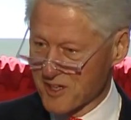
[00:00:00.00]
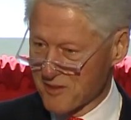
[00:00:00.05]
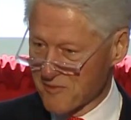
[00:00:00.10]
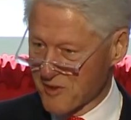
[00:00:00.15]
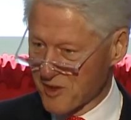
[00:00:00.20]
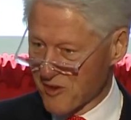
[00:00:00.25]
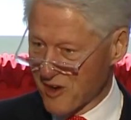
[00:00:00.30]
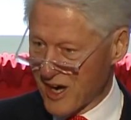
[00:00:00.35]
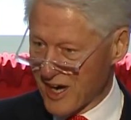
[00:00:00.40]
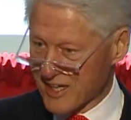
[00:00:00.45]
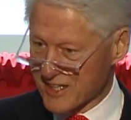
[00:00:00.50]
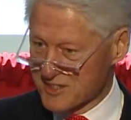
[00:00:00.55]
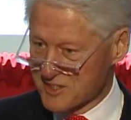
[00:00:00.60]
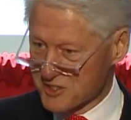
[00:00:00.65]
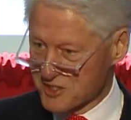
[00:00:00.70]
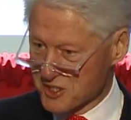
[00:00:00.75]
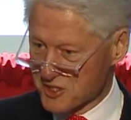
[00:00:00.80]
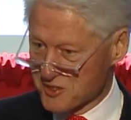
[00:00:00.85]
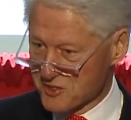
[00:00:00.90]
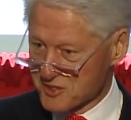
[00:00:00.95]
of Moroccan
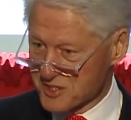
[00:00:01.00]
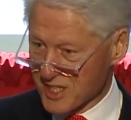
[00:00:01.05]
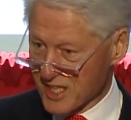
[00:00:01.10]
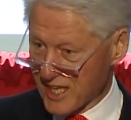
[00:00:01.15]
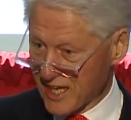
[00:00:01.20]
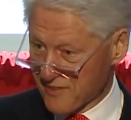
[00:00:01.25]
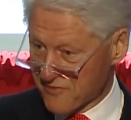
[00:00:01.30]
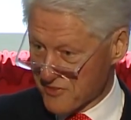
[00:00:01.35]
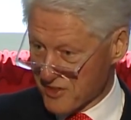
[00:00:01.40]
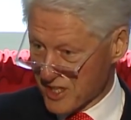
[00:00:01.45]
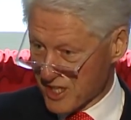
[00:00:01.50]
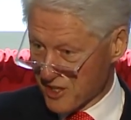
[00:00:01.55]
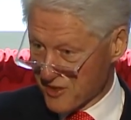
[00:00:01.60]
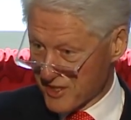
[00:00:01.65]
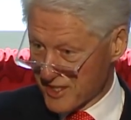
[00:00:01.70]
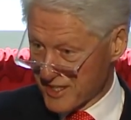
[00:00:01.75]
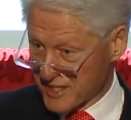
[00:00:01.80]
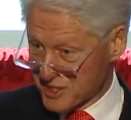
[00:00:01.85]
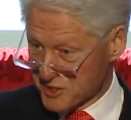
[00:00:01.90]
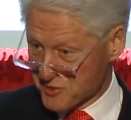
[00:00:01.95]
Jews left to go to
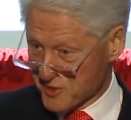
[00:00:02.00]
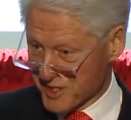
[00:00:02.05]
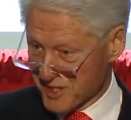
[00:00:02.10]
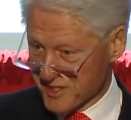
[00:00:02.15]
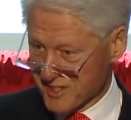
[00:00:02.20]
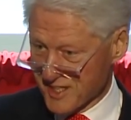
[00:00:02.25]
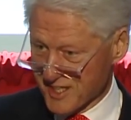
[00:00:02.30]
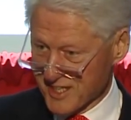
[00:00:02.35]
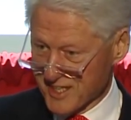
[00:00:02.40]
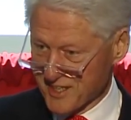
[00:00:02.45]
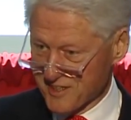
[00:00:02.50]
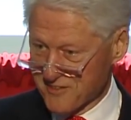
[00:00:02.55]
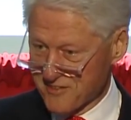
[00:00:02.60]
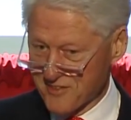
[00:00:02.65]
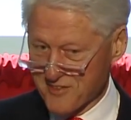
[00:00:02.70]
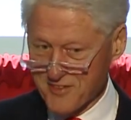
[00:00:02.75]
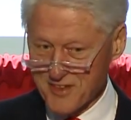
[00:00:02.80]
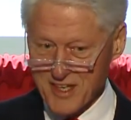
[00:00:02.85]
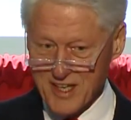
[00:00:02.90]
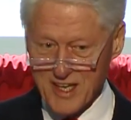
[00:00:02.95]
Israel to
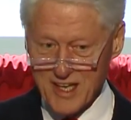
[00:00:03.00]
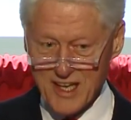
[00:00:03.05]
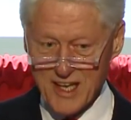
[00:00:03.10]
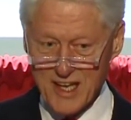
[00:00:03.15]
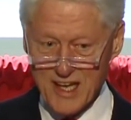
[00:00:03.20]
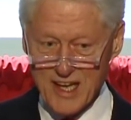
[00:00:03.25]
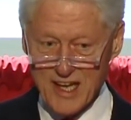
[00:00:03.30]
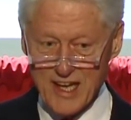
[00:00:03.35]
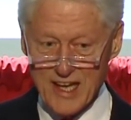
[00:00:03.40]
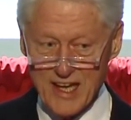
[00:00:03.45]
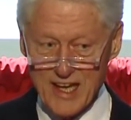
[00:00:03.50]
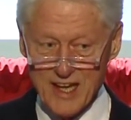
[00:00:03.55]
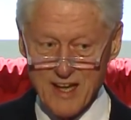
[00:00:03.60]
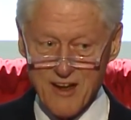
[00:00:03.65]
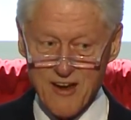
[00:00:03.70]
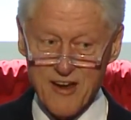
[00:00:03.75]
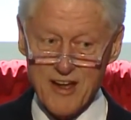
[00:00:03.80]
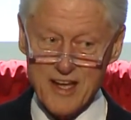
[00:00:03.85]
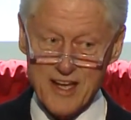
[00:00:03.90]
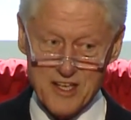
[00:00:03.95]
live,
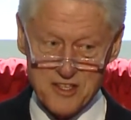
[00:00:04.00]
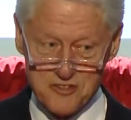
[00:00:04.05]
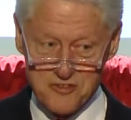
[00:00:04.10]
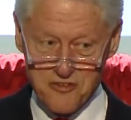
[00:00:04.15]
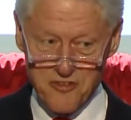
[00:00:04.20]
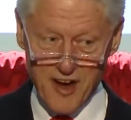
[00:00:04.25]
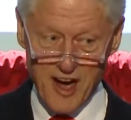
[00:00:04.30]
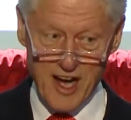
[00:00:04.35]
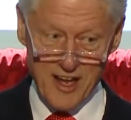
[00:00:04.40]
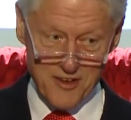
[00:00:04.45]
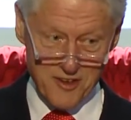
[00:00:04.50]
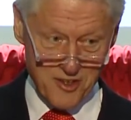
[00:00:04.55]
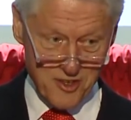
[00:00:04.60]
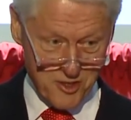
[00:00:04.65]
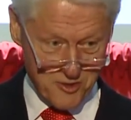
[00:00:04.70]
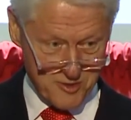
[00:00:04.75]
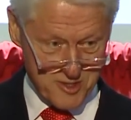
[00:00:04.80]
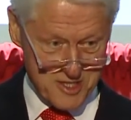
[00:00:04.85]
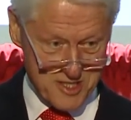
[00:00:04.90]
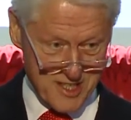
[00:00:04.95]
his father, who
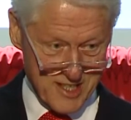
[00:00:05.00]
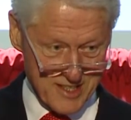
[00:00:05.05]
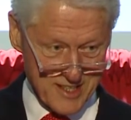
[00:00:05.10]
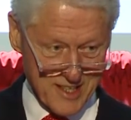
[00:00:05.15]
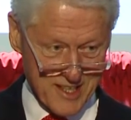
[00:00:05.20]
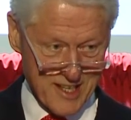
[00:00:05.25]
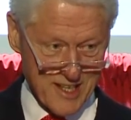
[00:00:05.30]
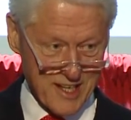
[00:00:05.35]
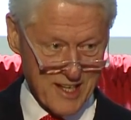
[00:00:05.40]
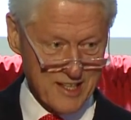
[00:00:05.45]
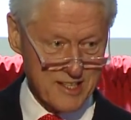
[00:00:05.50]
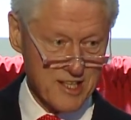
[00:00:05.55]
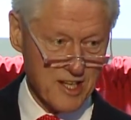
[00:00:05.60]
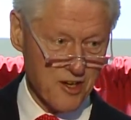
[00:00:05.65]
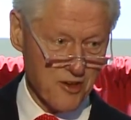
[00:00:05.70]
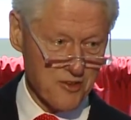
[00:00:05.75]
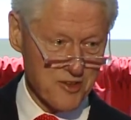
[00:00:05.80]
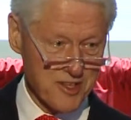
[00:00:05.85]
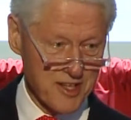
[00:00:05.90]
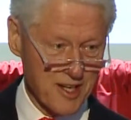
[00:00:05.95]
was then the king,
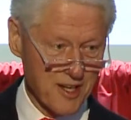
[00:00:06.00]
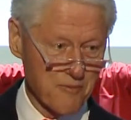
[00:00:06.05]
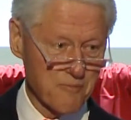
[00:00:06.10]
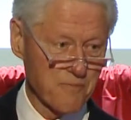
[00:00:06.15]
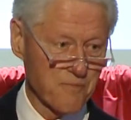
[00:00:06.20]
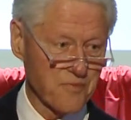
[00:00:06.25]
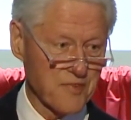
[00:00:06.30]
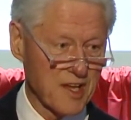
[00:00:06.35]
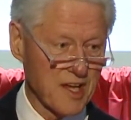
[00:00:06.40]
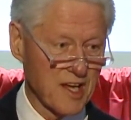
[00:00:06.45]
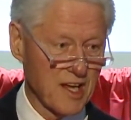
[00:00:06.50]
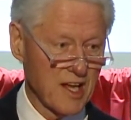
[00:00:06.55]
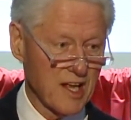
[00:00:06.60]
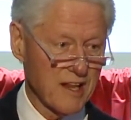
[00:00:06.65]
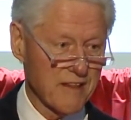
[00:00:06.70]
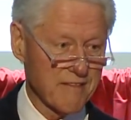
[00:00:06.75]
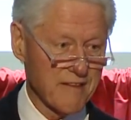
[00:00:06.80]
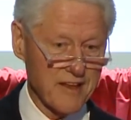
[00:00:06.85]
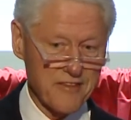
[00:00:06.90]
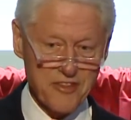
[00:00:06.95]
told them
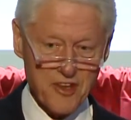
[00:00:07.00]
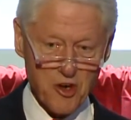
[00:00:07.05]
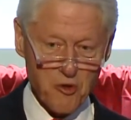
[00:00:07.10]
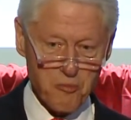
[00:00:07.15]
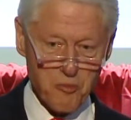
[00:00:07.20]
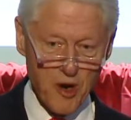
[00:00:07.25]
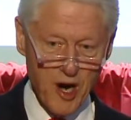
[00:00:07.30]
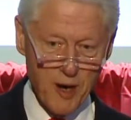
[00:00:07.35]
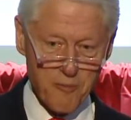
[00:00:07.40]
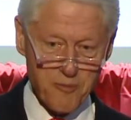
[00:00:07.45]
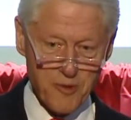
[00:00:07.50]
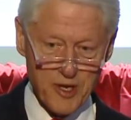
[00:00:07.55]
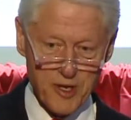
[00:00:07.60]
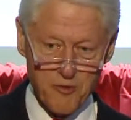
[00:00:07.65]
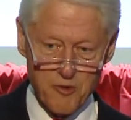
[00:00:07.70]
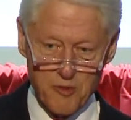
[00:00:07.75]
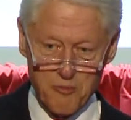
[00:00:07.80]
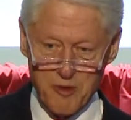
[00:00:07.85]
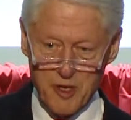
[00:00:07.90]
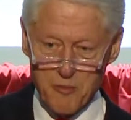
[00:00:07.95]
that their property
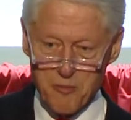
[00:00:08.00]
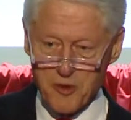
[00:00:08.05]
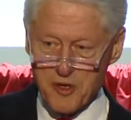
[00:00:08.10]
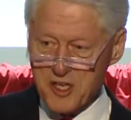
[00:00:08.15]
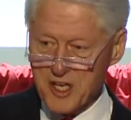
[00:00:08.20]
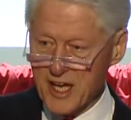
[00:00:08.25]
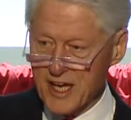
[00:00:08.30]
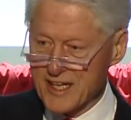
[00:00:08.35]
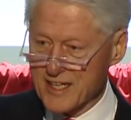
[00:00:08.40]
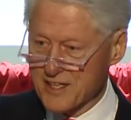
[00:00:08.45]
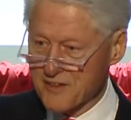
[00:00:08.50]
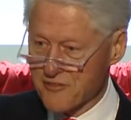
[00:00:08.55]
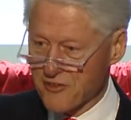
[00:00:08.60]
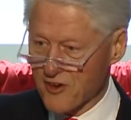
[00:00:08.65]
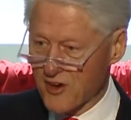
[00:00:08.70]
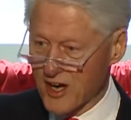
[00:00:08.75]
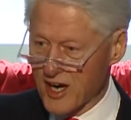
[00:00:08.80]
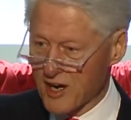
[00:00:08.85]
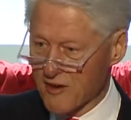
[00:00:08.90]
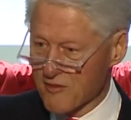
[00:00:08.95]
would be protected
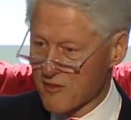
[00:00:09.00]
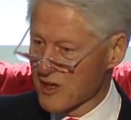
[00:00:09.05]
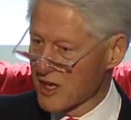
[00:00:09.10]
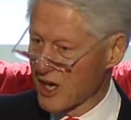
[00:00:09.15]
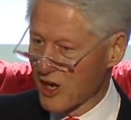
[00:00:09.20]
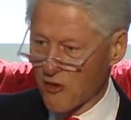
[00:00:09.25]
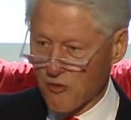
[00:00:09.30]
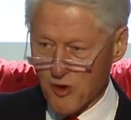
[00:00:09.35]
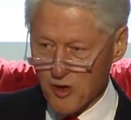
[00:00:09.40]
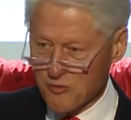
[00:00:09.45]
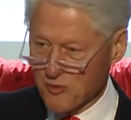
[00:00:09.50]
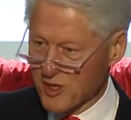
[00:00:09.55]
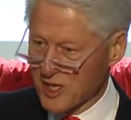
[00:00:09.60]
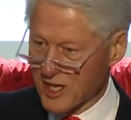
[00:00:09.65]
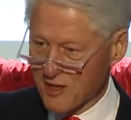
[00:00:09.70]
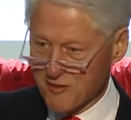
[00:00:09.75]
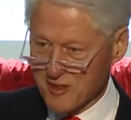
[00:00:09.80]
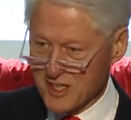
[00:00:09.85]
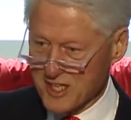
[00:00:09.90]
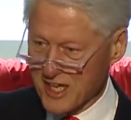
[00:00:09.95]
forever. No one would
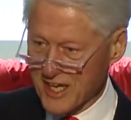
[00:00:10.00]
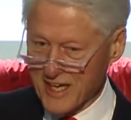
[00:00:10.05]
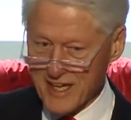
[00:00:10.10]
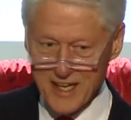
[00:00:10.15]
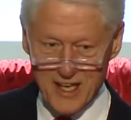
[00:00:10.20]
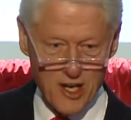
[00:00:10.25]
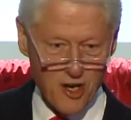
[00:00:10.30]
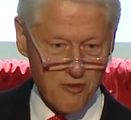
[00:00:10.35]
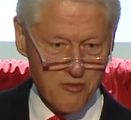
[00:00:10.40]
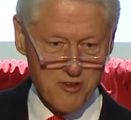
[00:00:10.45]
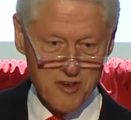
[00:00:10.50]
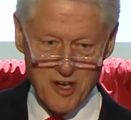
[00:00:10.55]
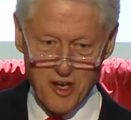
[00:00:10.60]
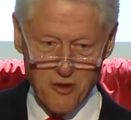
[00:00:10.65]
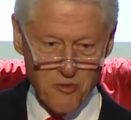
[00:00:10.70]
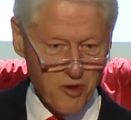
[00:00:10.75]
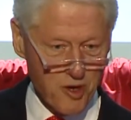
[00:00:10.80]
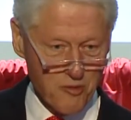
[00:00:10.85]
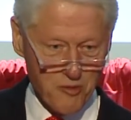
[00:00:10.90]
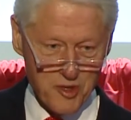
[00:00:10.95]
ever take it over. No
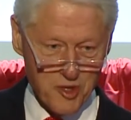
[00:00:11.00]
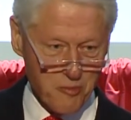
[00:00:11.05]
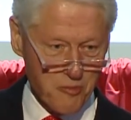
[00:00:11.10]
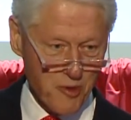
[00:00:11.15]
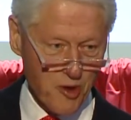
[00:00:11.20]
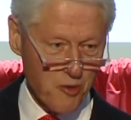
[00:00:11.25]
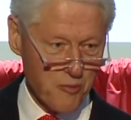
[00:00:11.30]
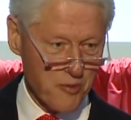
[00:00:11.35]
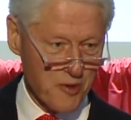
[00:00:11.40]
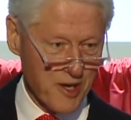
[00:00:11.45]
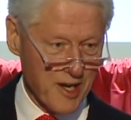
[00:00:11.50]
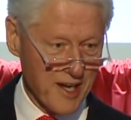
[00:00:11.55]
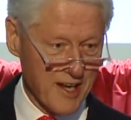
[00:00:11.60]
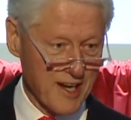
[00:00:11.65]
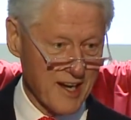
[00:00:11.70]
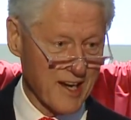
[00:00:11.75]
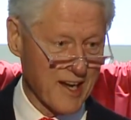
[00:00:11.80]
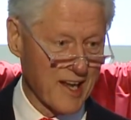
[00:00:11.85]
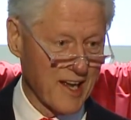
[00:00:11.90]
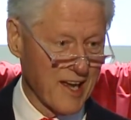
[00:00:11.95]
one would appropriate
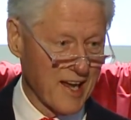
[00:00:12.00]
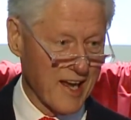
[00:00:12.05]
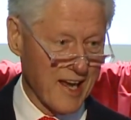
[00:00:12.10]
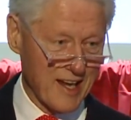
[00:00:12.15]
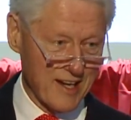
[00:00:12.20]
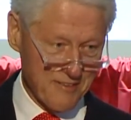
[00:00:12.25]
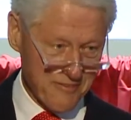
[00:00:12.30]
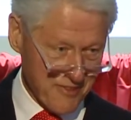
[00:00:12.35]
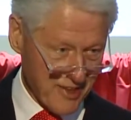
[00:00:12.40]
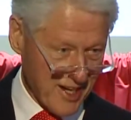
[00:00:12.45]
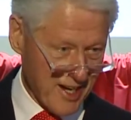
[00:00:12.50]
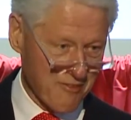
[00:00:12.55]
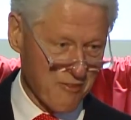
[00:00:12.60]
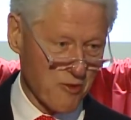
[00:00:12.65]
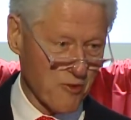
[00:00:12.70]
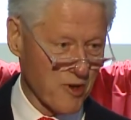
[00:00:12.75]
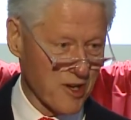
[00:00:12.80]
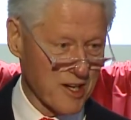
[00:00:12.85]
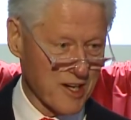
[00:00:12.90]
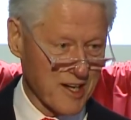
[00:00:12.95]
it. And if they ever
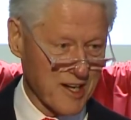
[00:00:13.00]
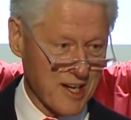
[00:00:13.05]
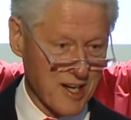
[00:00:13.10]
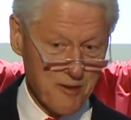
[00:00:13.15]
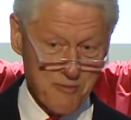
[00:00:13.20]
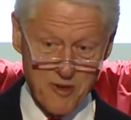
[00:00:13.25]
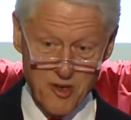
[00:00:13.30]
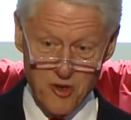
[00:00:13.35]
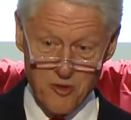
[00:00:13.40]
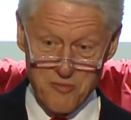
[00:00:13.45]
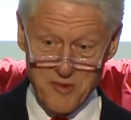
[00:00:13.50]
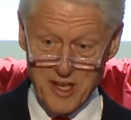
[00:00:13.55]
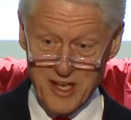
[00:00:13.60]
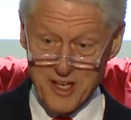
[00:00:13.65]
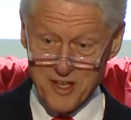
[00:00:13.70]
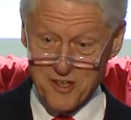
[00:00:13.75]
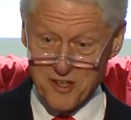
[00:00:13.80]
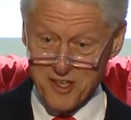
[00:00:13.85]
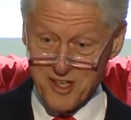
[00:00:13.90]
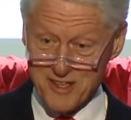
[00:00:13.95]
wanted to come home, they
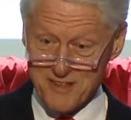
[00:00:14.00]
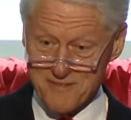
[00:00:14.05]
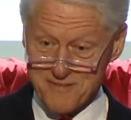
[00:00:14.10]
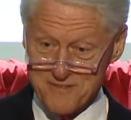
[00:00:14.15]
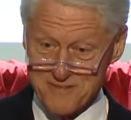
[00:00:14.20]
could.